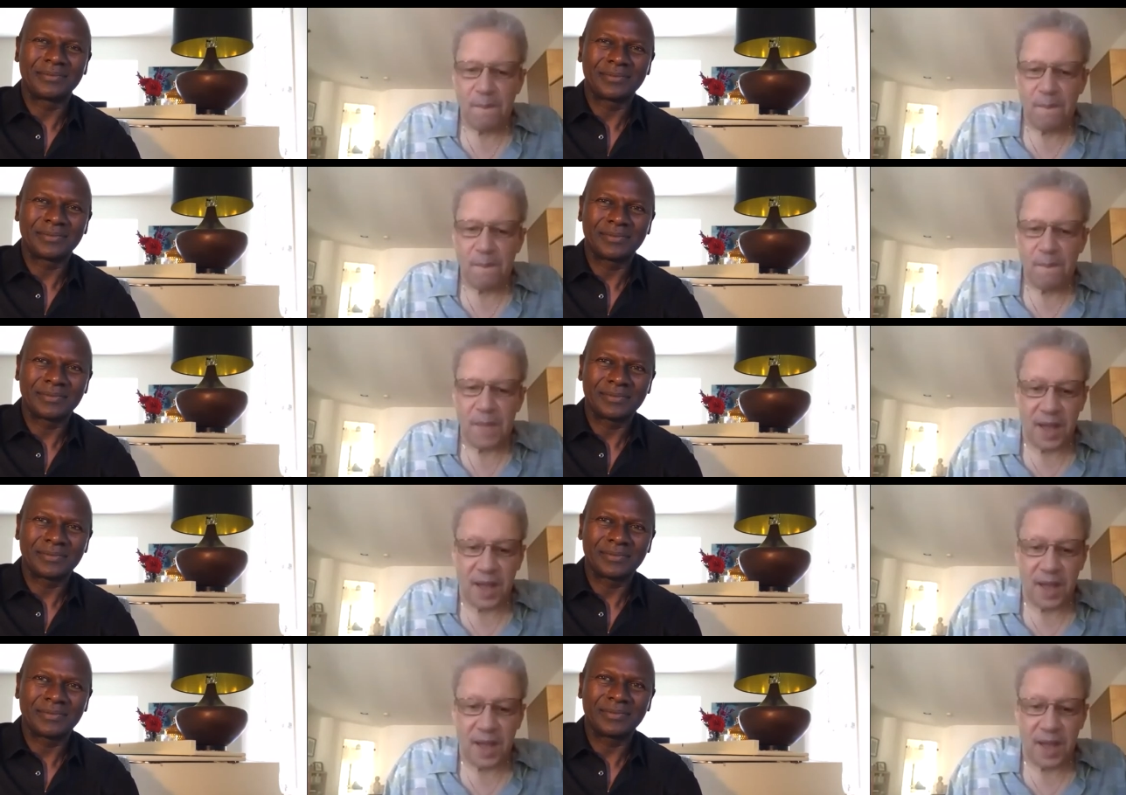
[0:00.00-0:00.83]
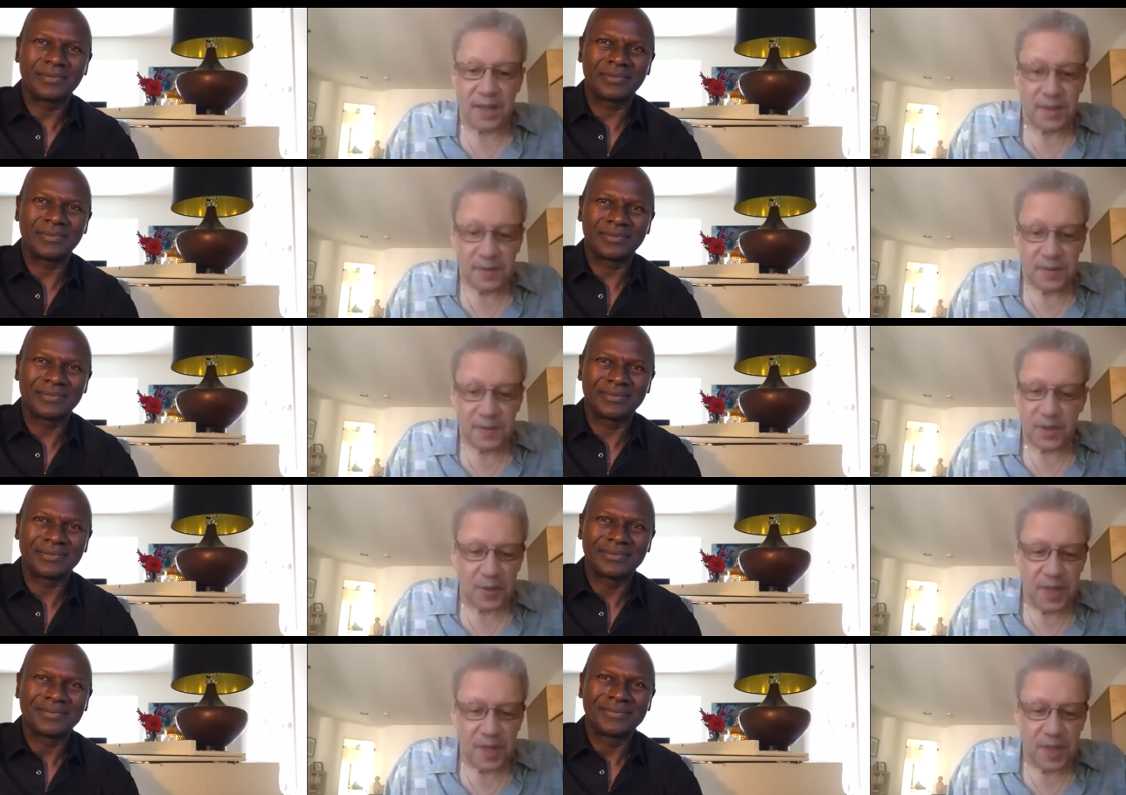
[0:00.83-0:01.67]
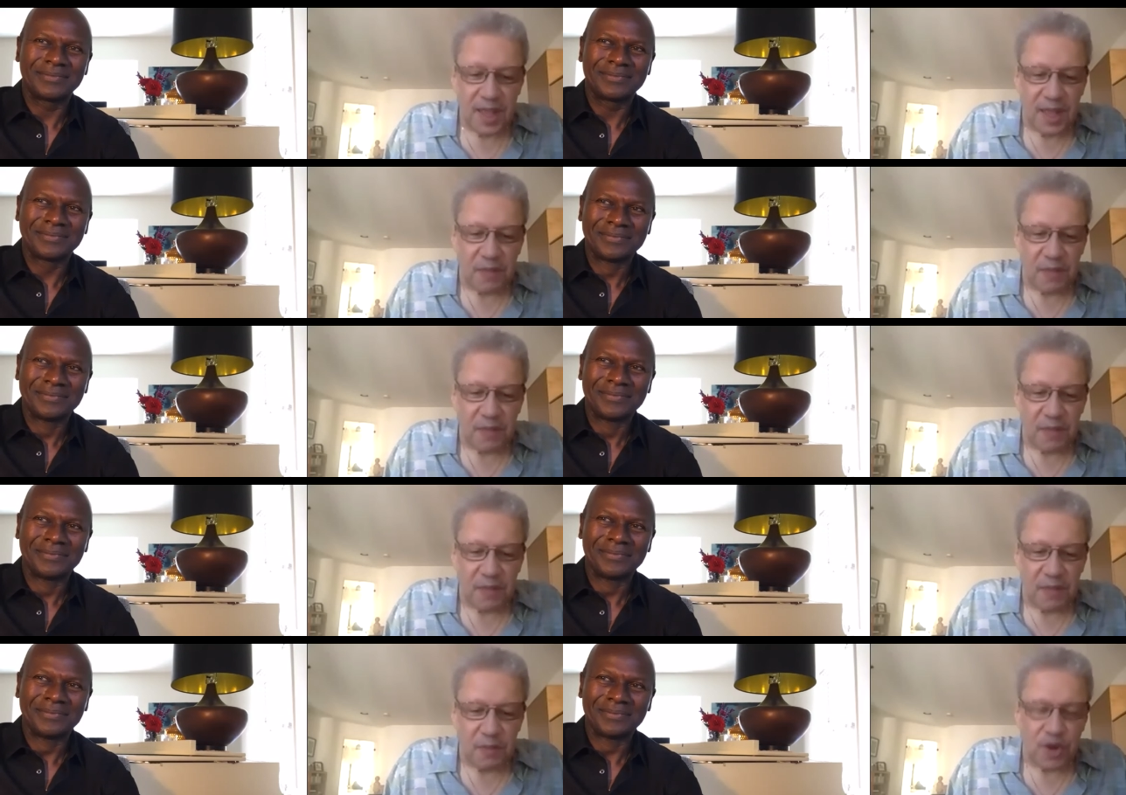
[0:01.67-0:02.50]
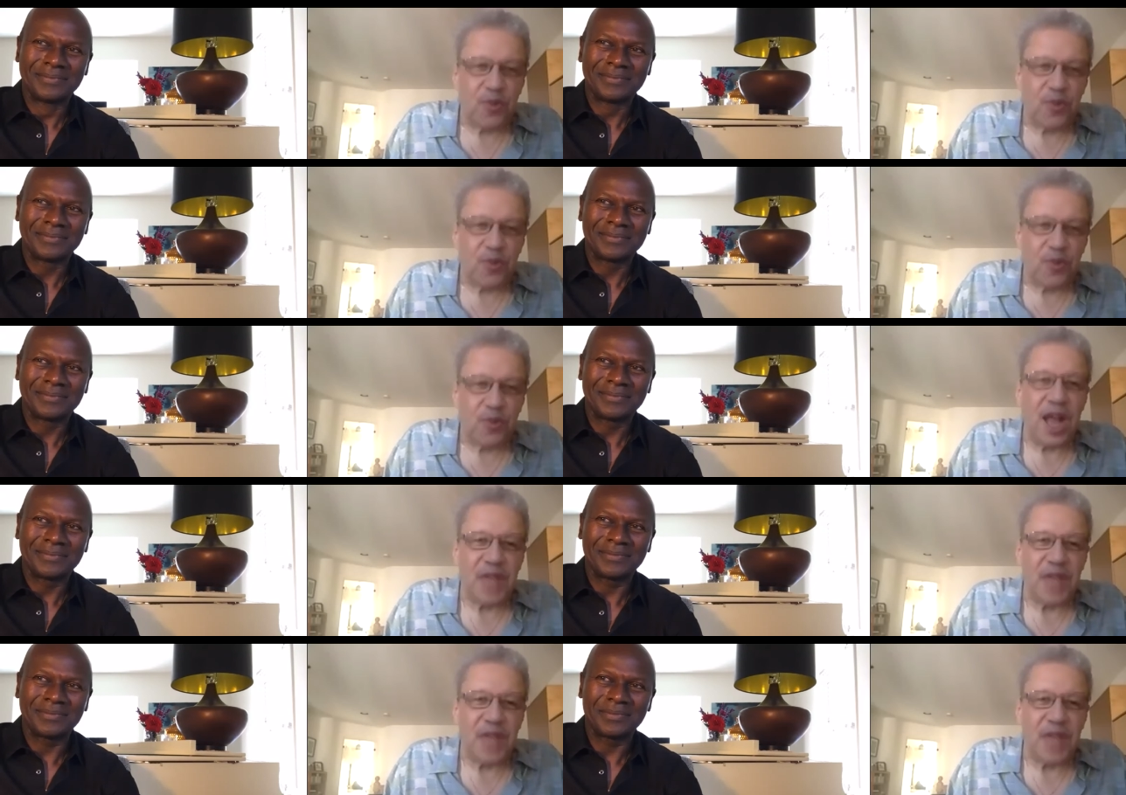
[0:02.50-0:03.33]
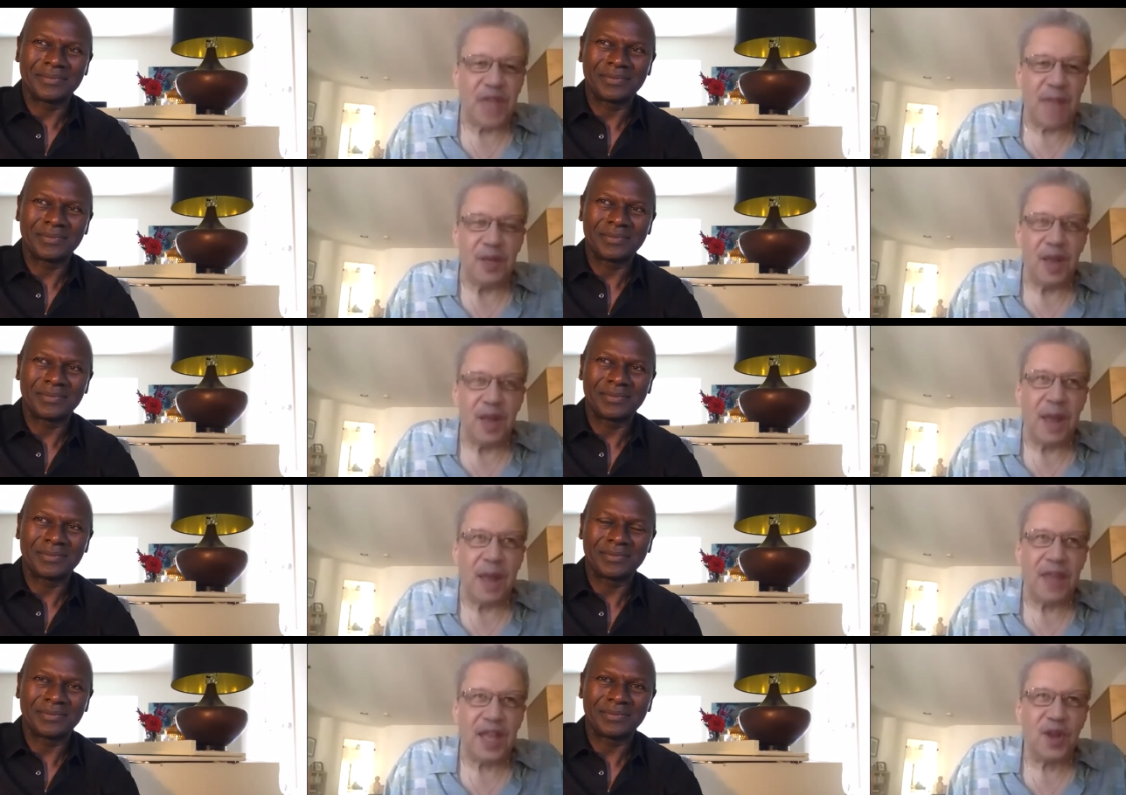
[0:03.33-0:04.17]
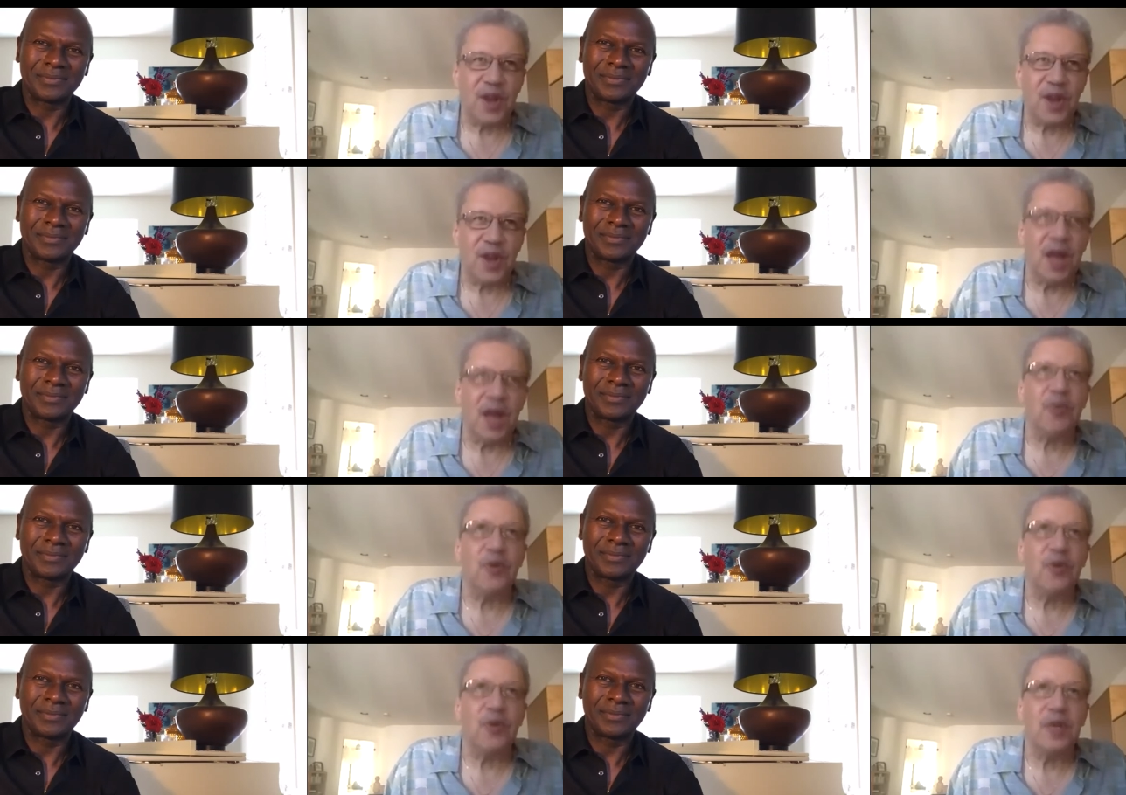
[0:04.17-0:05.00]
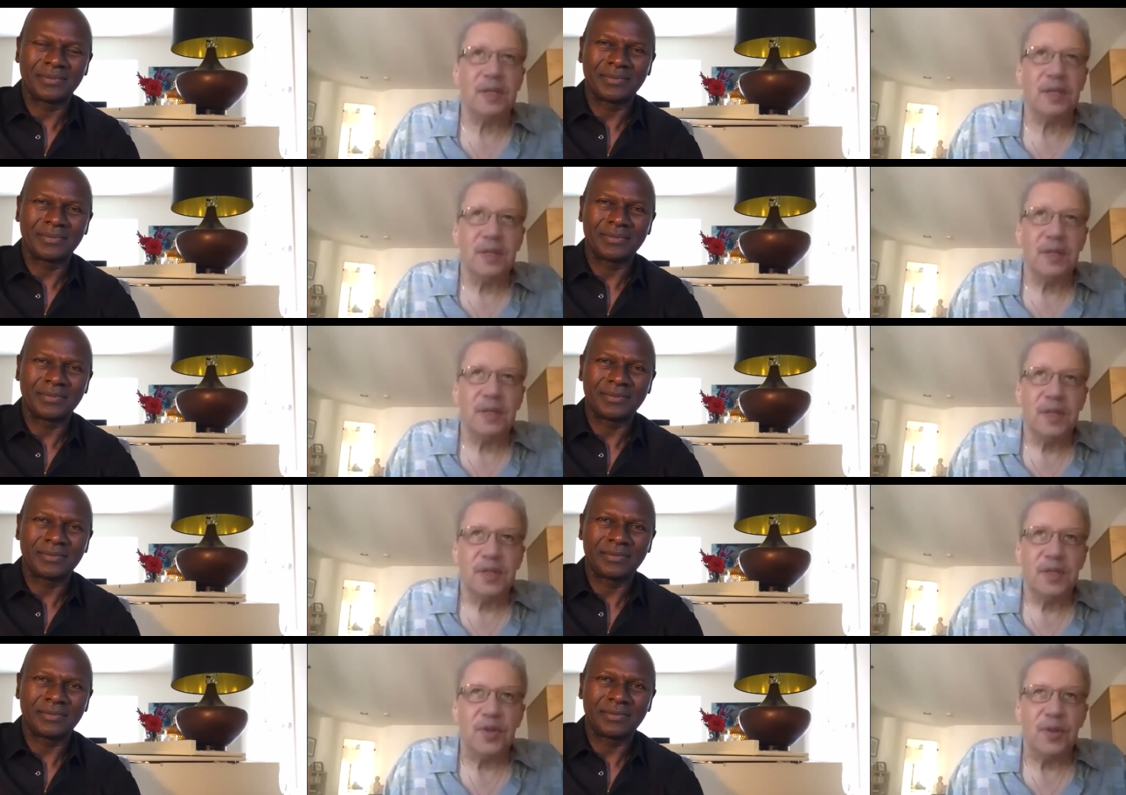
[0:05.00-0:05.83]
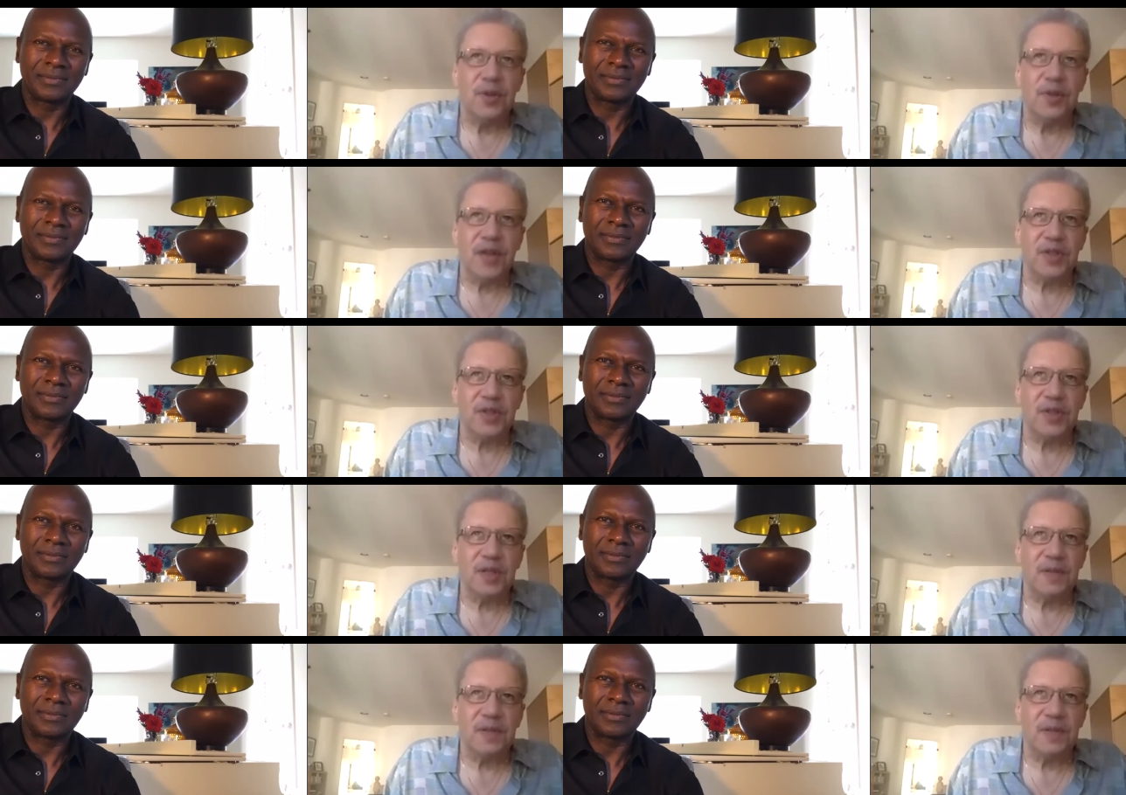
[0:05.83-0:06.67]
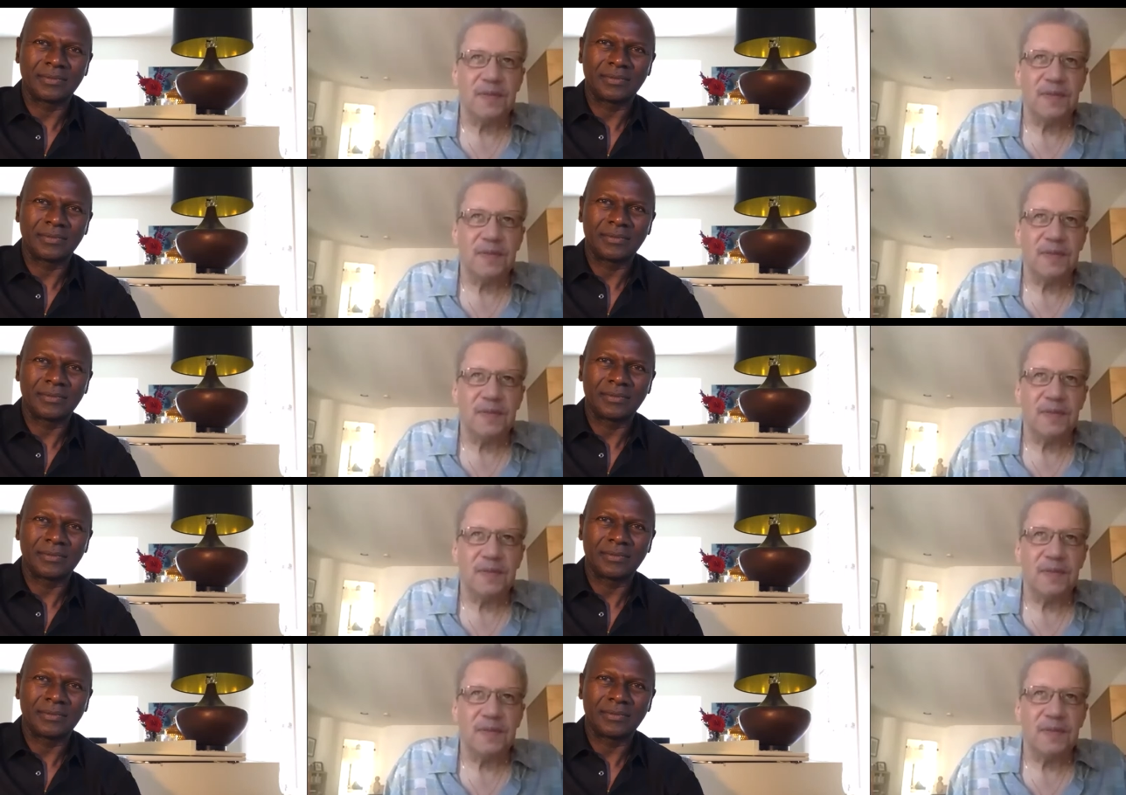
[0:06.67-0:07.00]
Speaker 1: yeah, so Trump's rise happened. I mean, I think I started the opera in 2000.